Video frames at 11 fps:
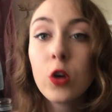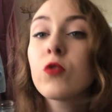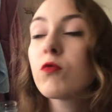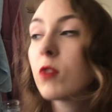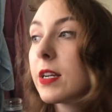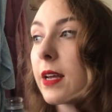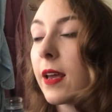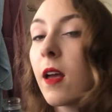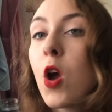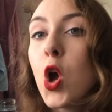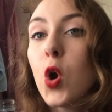on
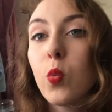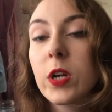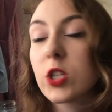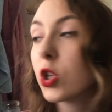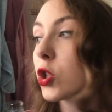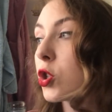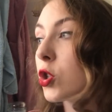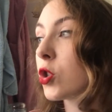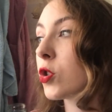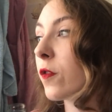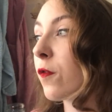Reddit which
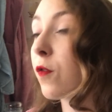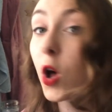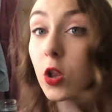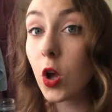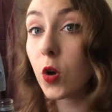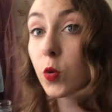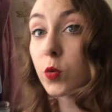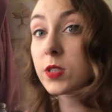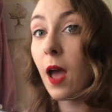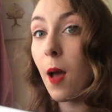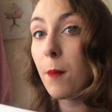
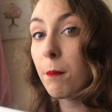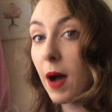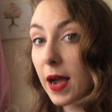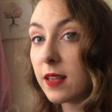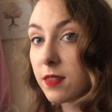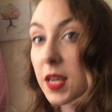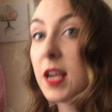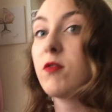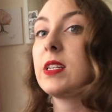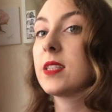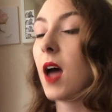follows my
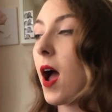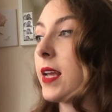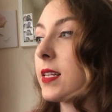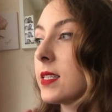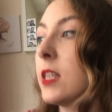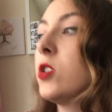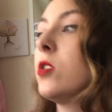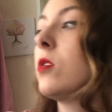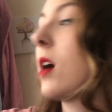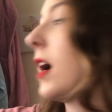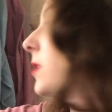theories that I had said to
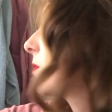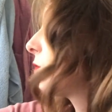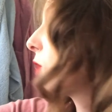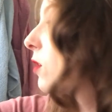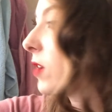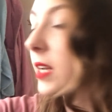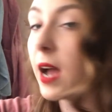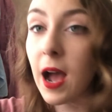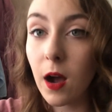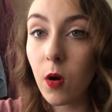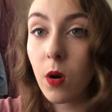you guys before I read it
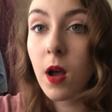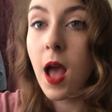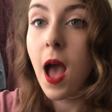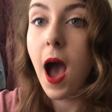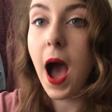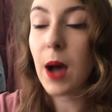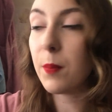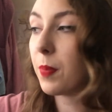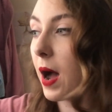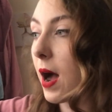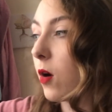out
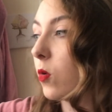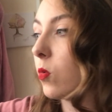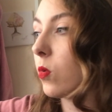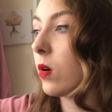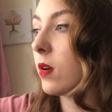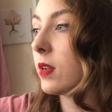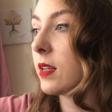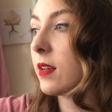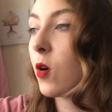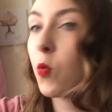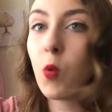about
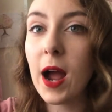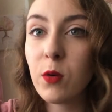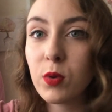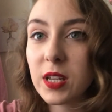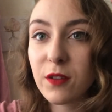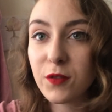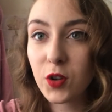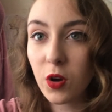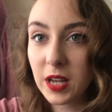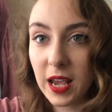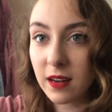why would he have
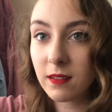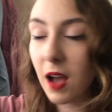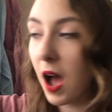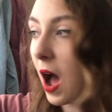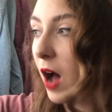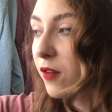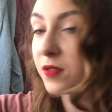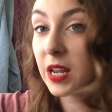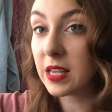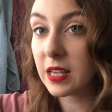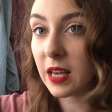gone in half
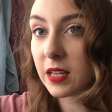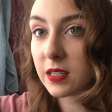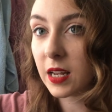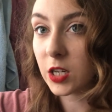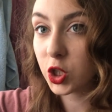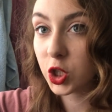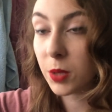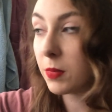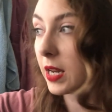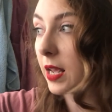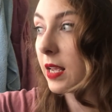naked in a
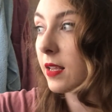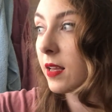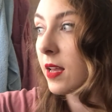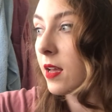chimney.